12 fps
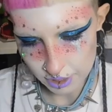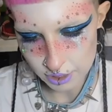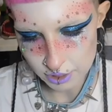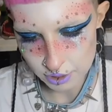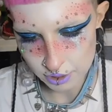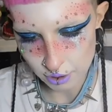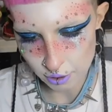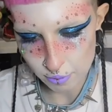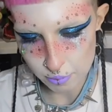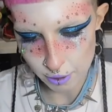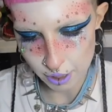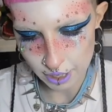is so
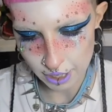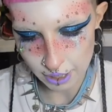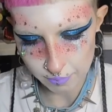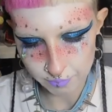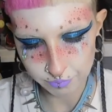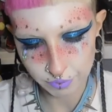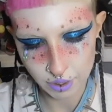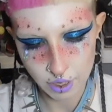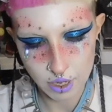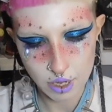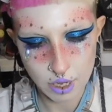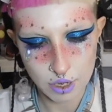pretty.
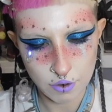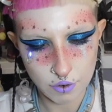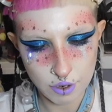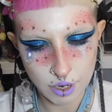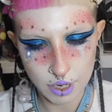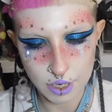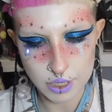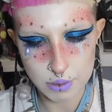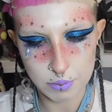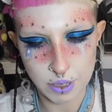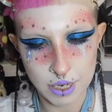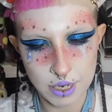I don't know how to
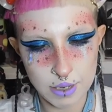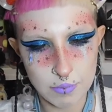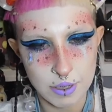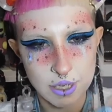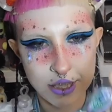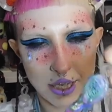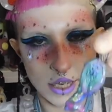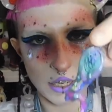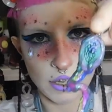explain it, but it's like a